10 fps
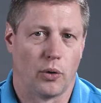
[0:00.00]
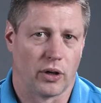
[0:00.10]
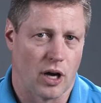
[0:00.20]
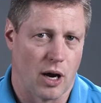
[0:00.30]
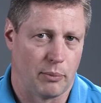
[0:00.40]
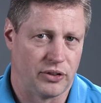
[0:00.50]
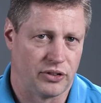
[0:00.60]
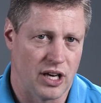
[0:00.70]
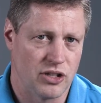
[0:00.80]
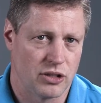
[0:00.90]
owner
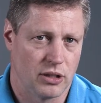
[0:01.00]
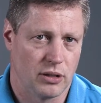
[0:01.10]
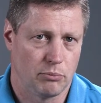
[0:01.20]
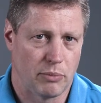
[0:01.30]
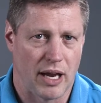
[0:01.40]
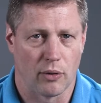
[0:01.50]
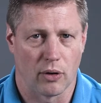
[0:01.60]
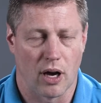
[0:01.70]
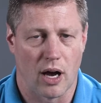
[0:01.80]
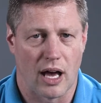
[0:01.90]
compensation,
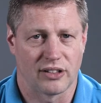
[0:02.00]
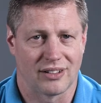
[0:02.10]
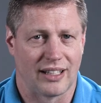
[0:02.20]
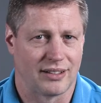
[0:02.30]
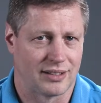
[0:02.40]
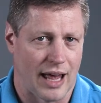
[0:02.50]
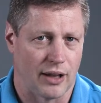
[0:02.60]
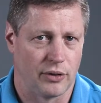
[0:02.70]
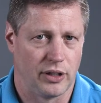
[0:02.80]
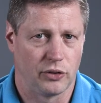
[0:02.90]
payroll costs like
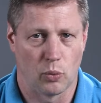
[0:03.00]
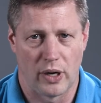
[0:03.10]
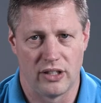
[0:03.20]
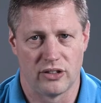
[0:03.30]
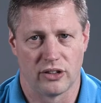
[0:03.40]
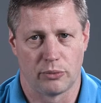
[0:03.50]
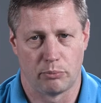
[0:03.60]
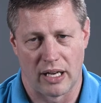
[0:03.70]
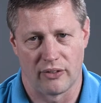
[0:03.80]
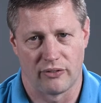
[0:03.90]
salaries, wages,
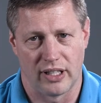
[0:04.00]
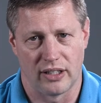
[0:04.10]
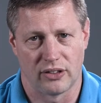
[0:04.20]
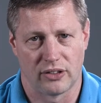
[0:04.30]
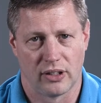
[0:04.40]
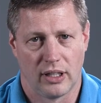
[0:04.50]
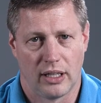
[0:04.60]
benefits,